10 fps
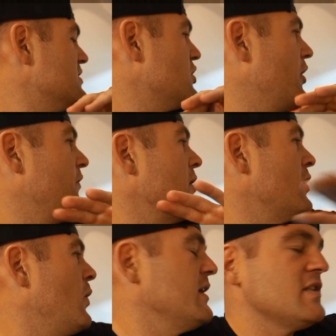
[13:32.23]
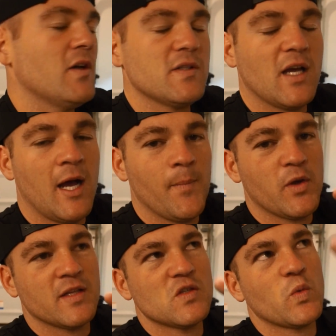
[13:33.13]
So if anyone wants those,
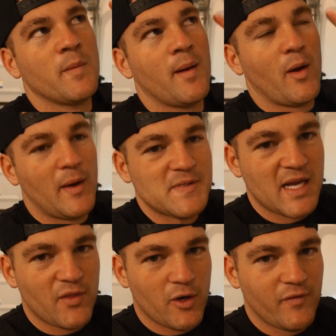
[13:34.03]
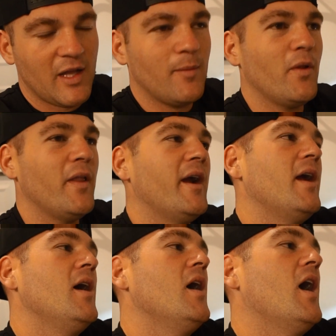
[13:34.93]
you can swing by my website, they're available there.